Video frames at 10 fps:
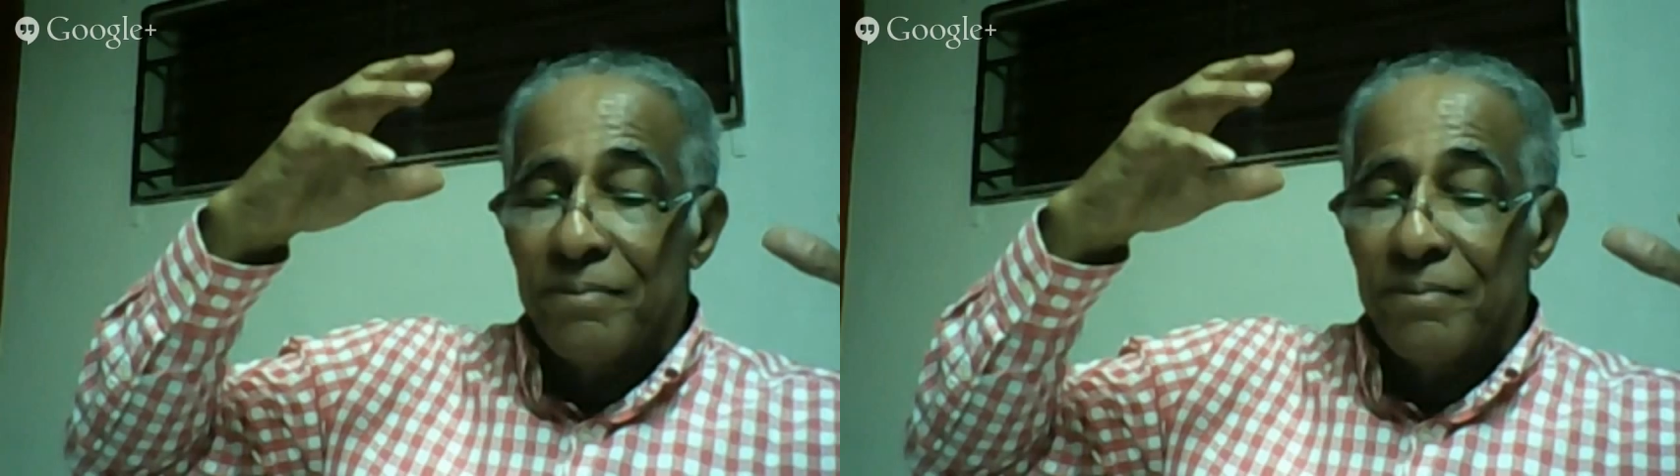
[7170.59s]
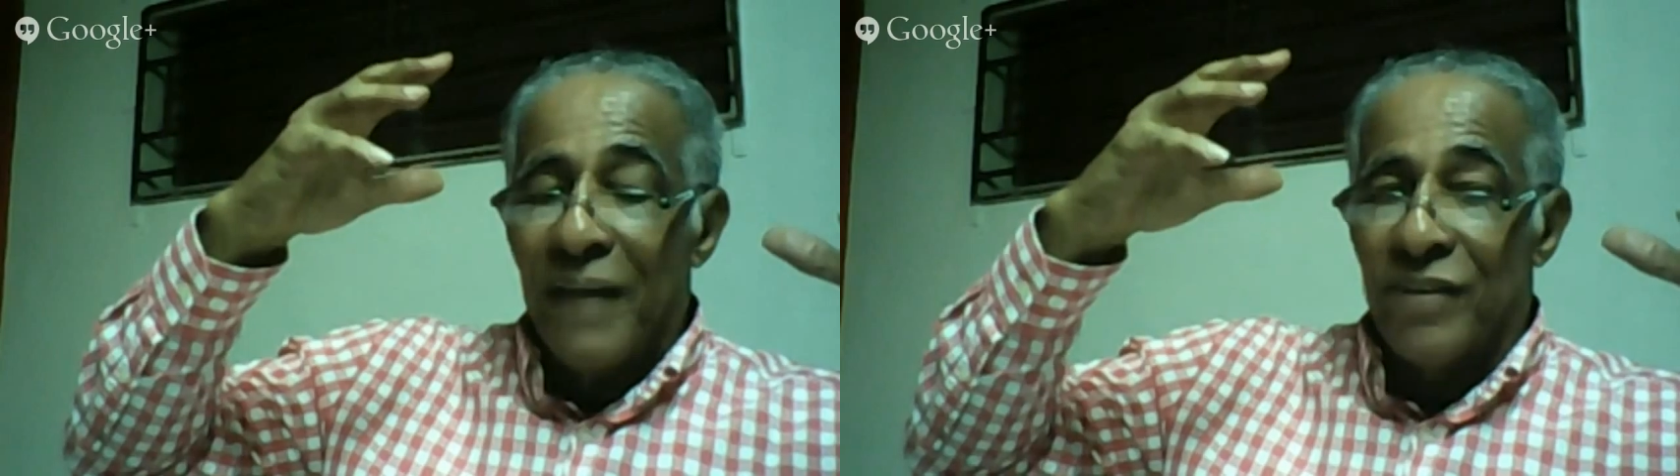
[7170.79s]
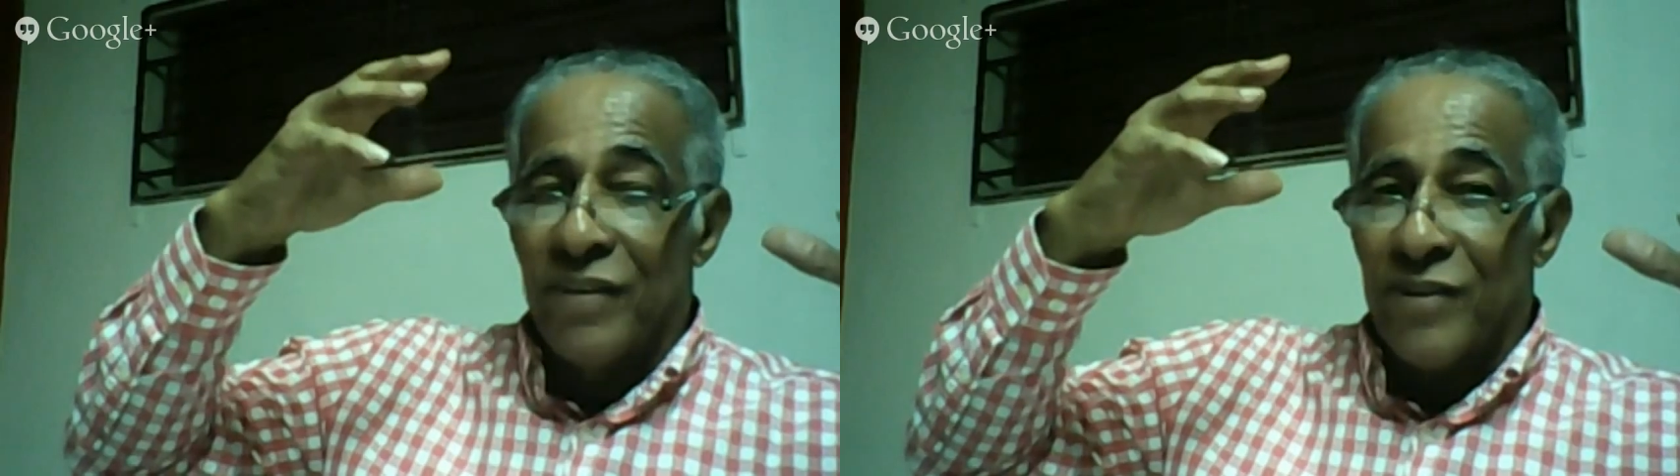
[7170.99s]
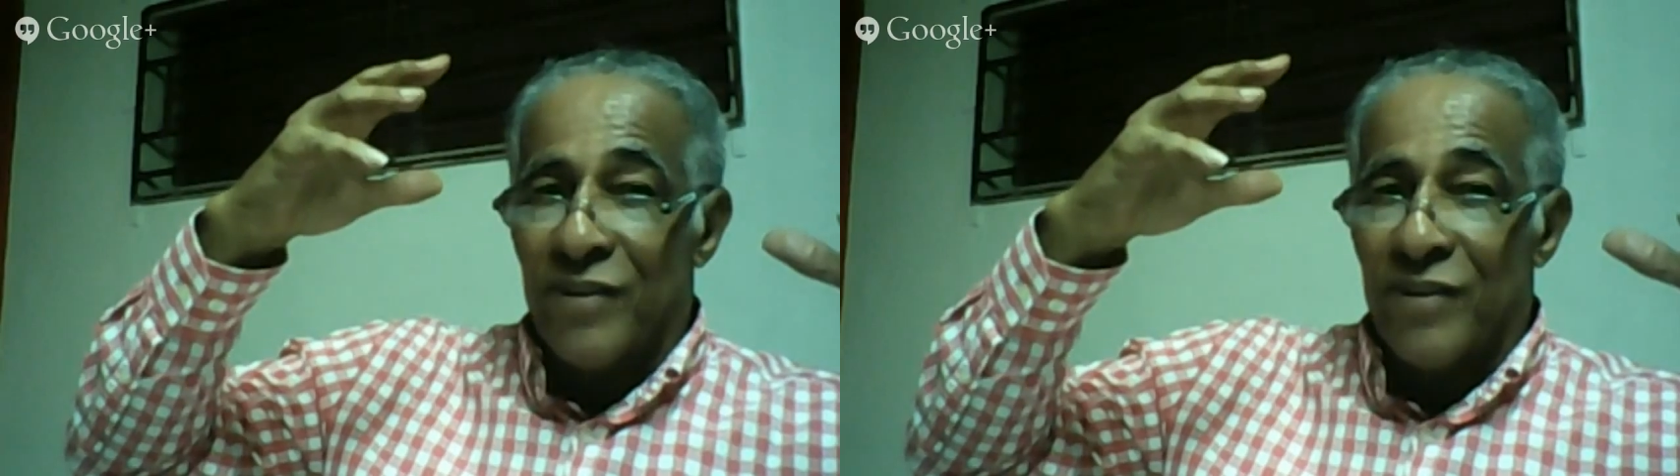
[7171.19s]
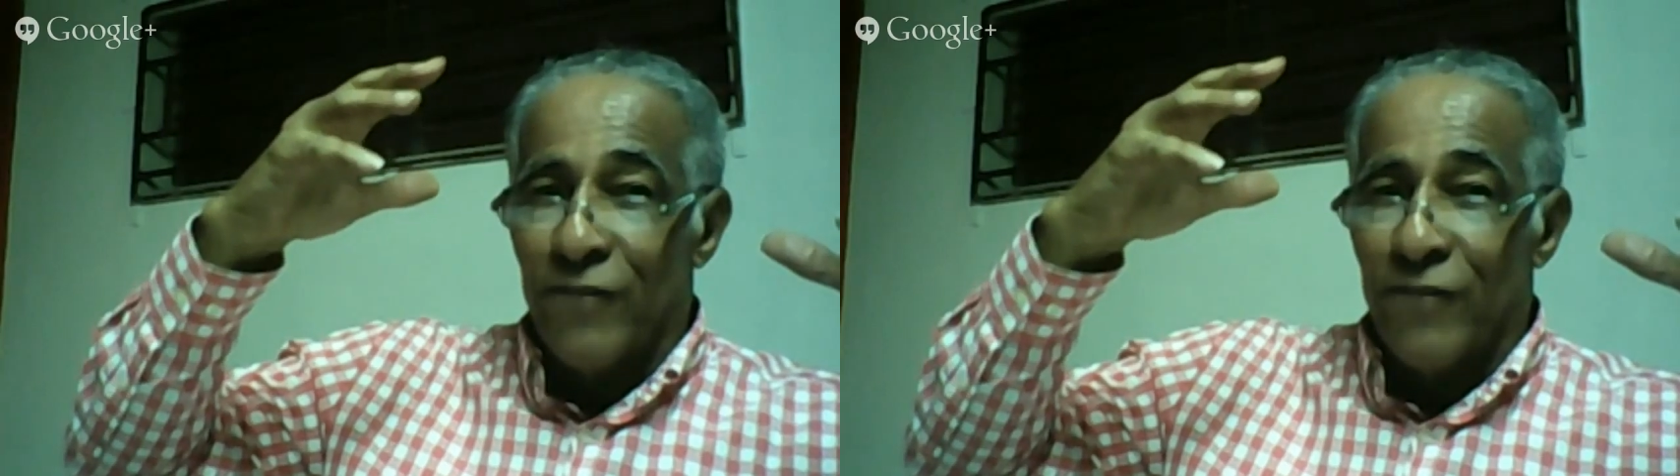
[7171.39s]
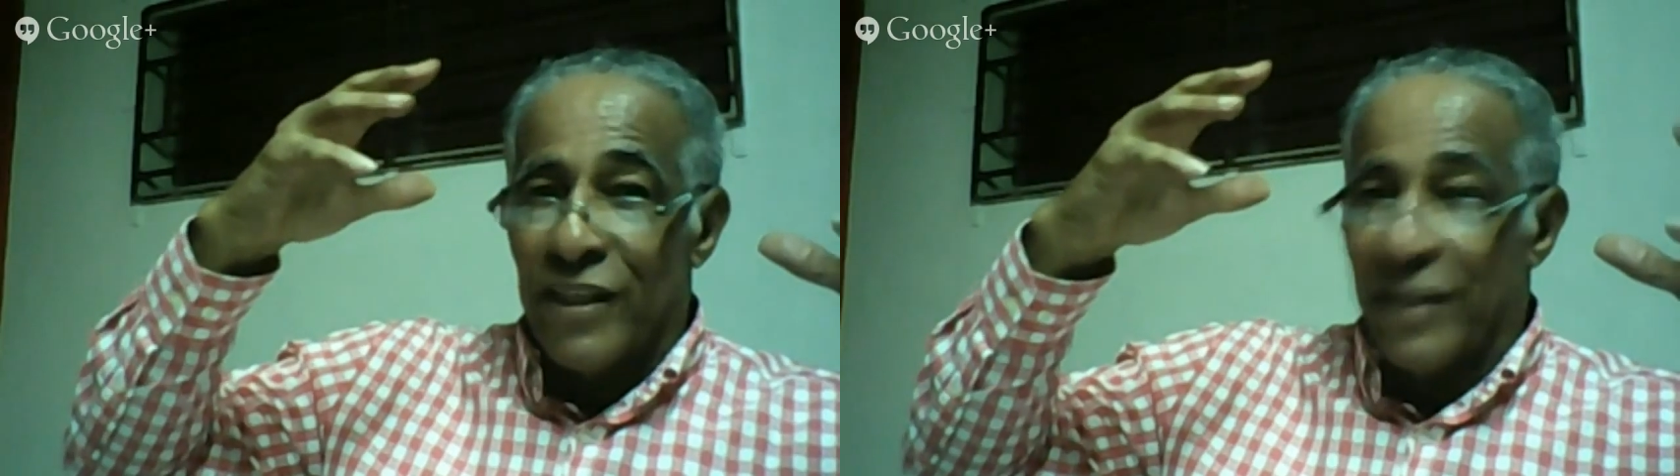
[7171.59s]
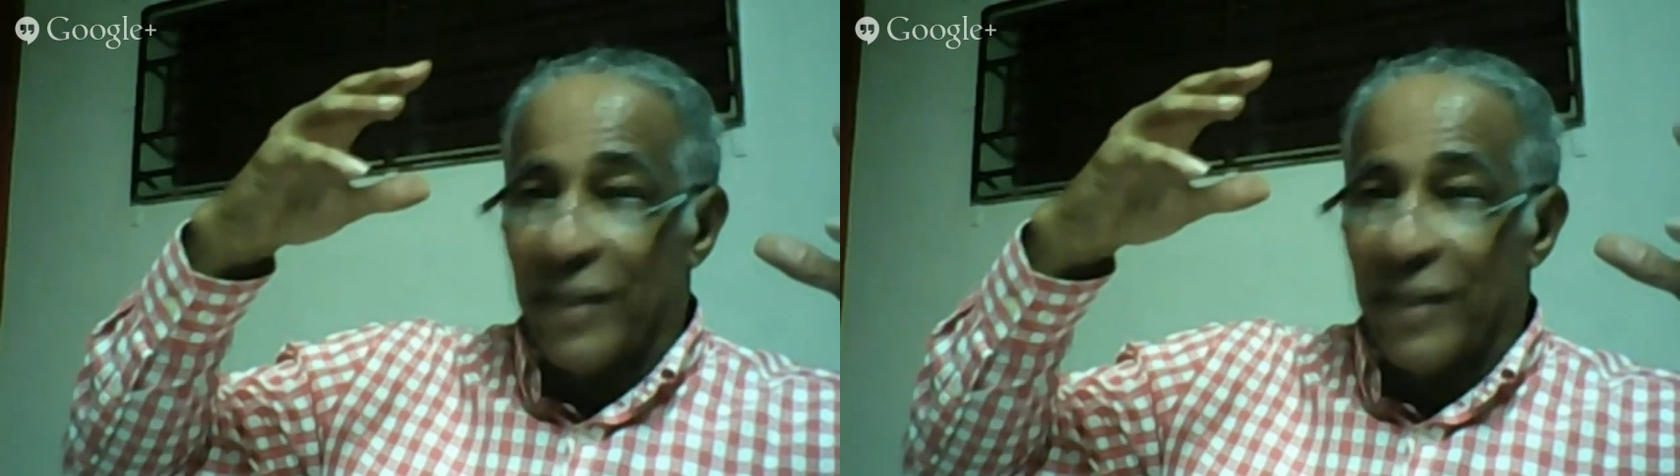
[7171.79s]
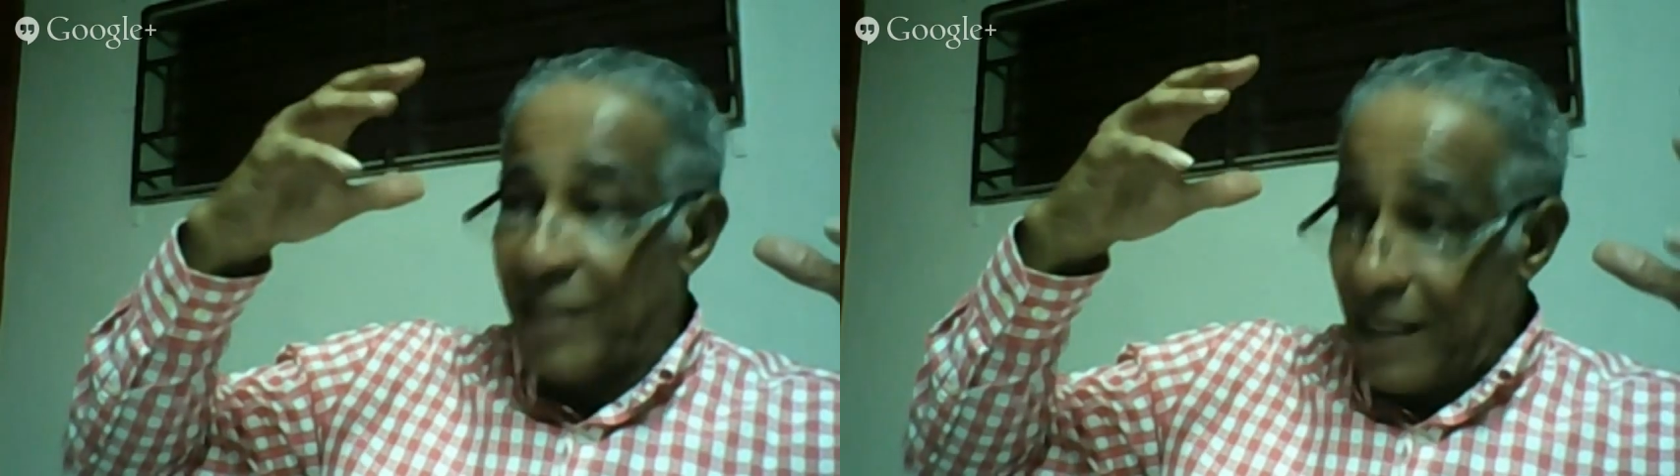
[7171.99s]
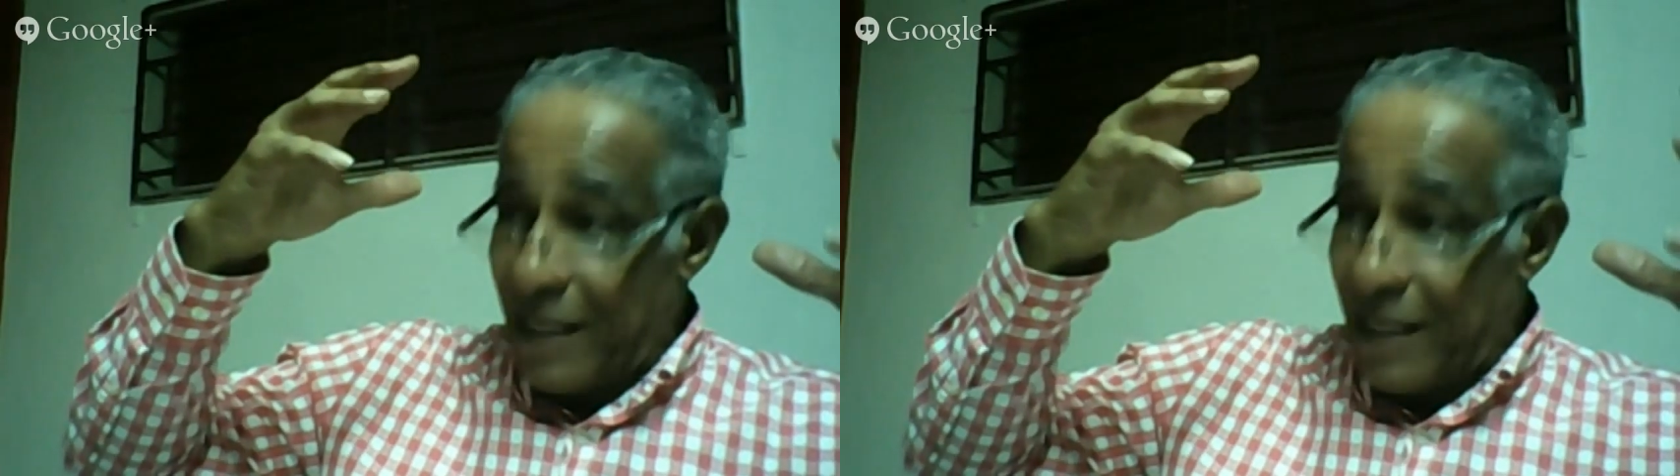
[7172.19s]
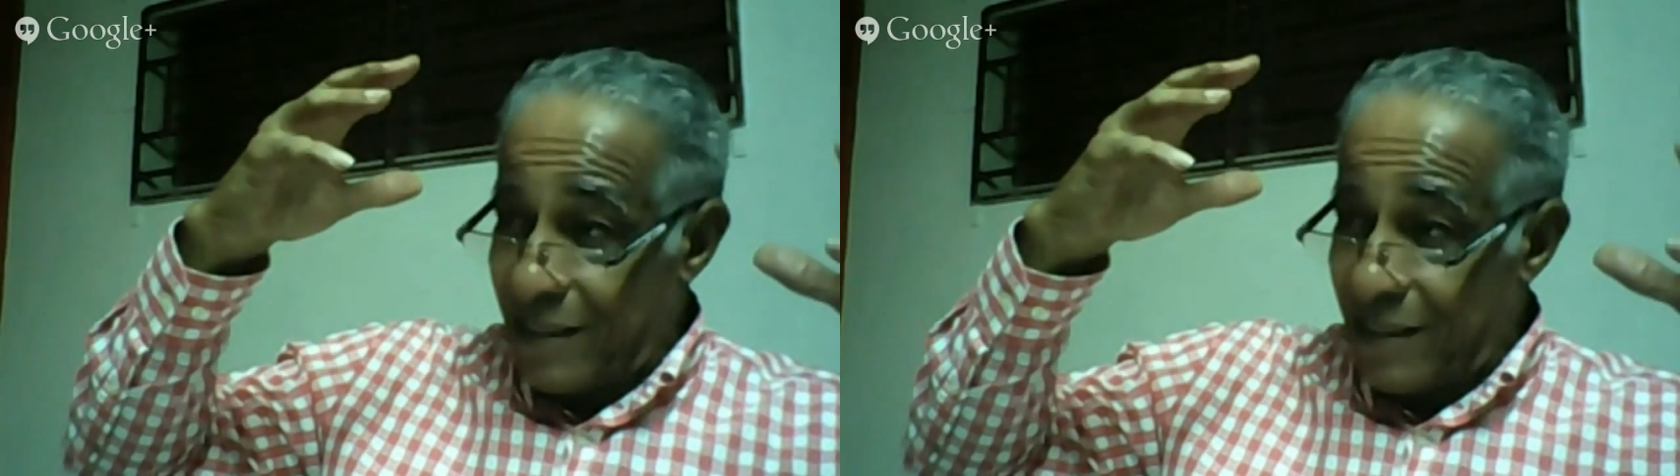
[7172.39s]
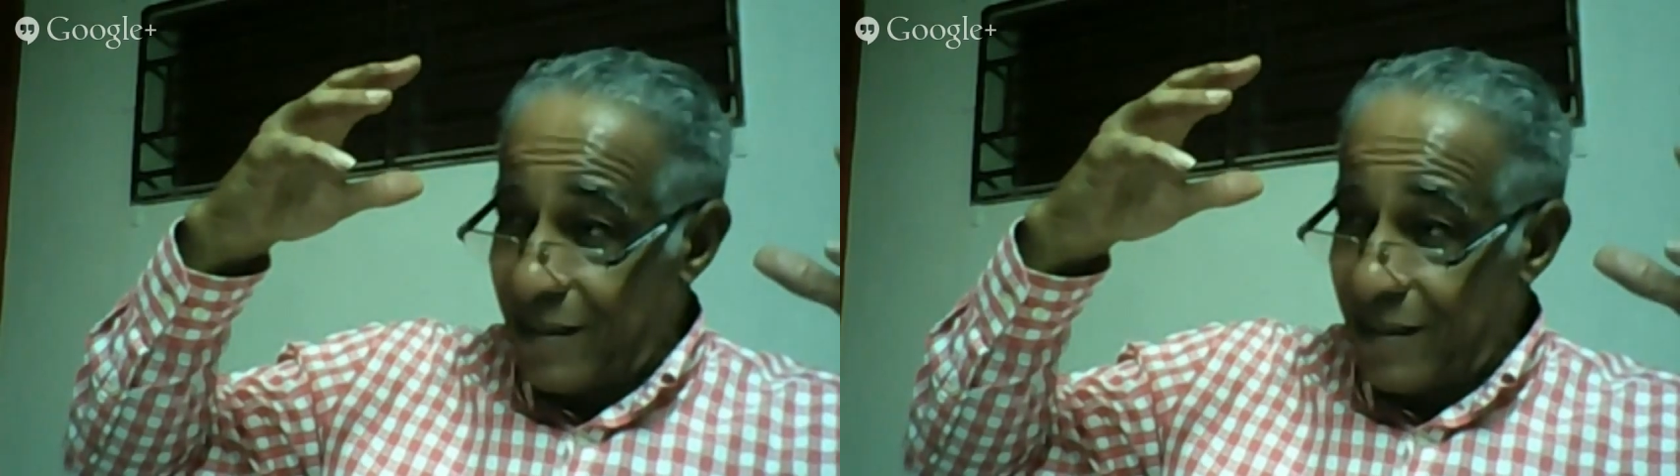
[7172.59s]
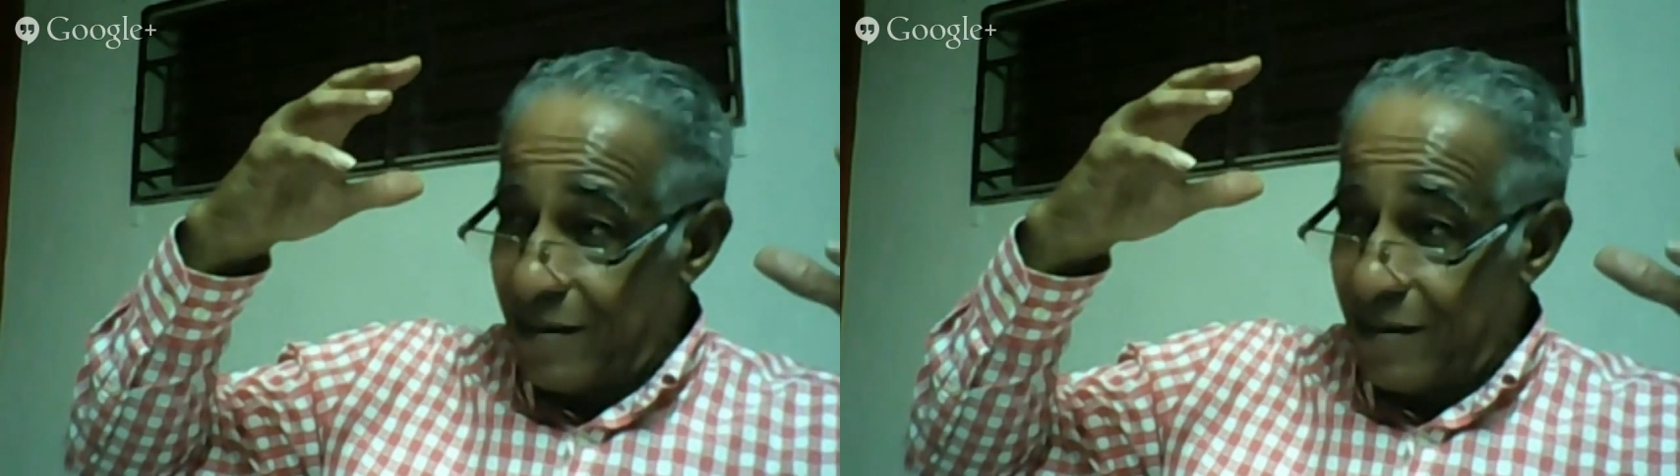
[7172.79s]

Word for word: And it's not sufficient that he has it.